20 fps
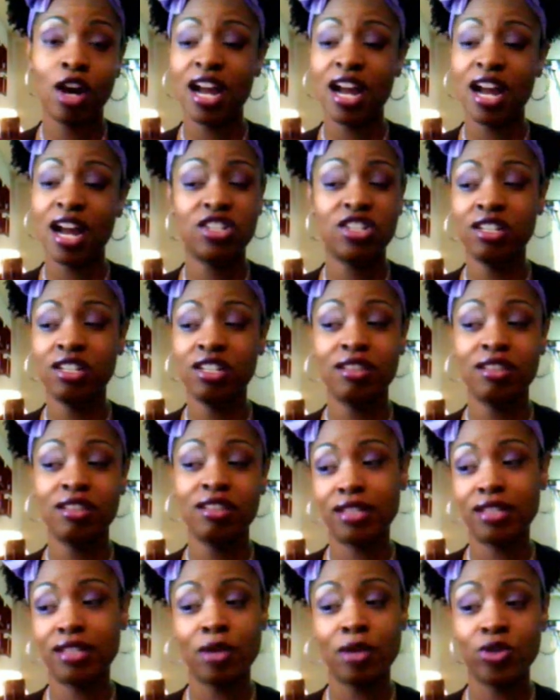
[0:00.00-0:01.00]
I just didn't get the
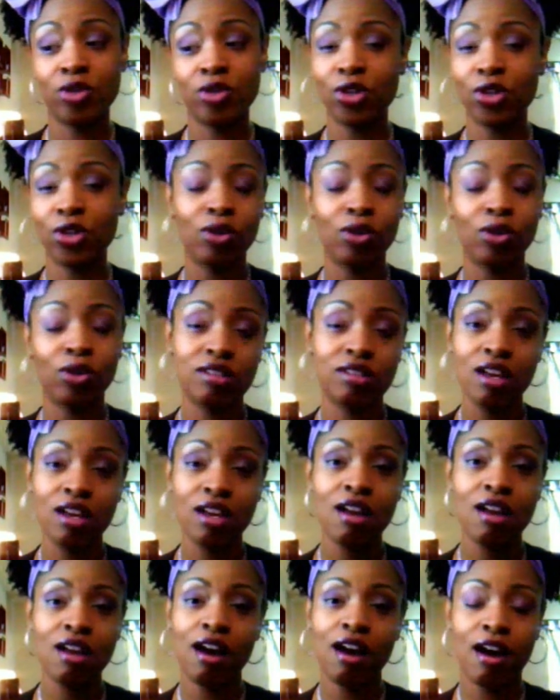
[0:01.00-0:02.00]
same results
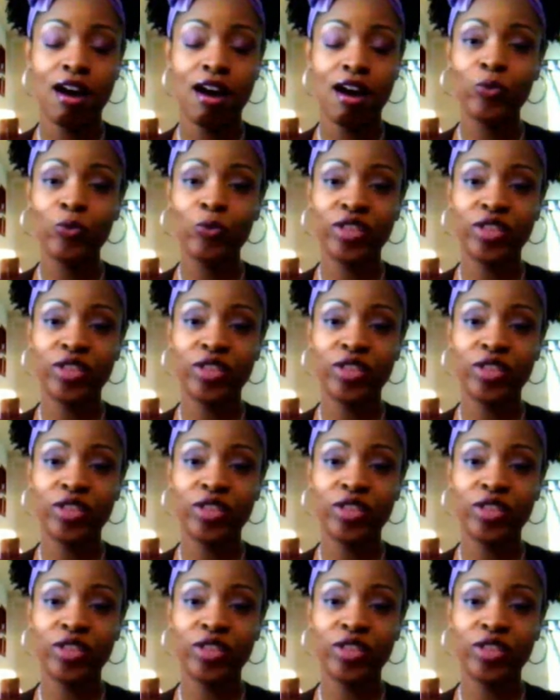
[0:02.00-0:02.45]
with